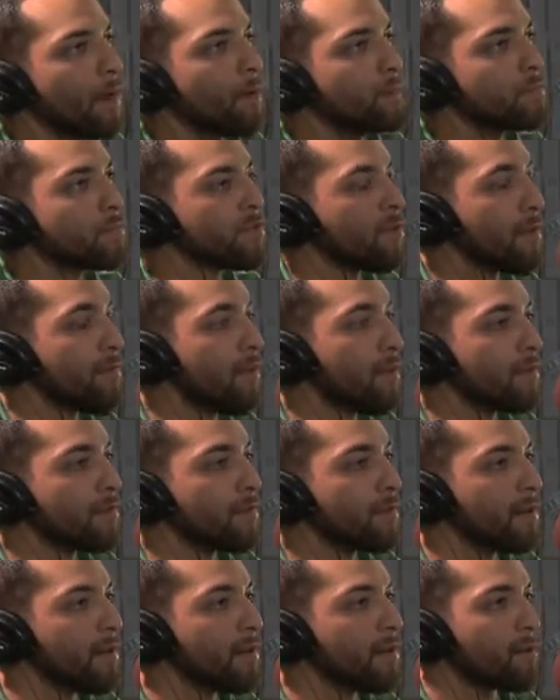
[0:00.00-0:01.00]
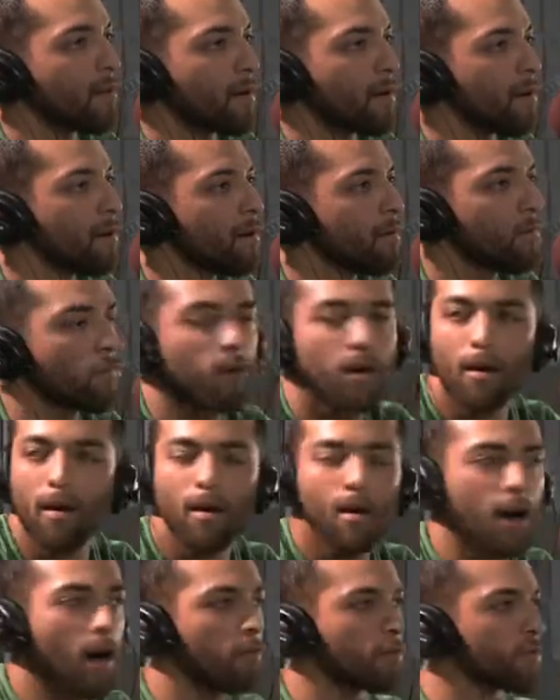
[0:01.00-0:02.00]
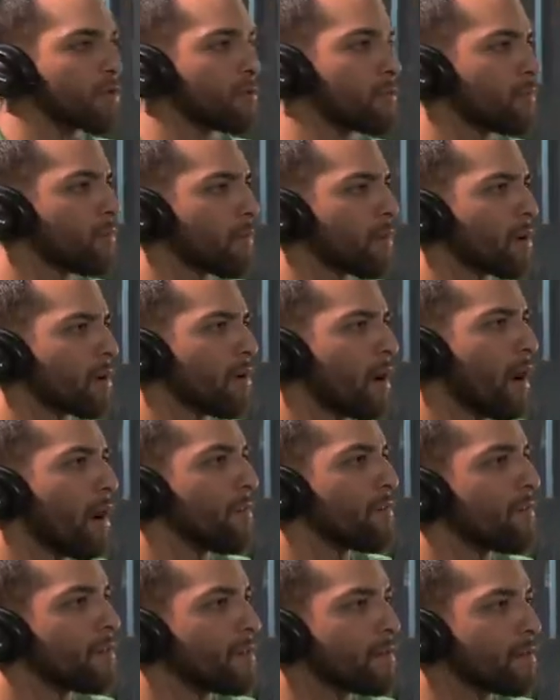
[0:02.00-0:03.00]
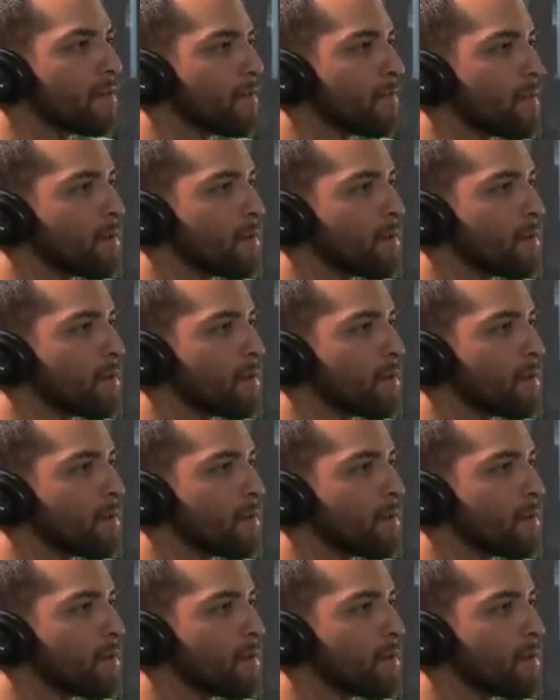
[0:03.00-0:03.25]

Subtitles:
So I volunteered, or how would you word it? Often.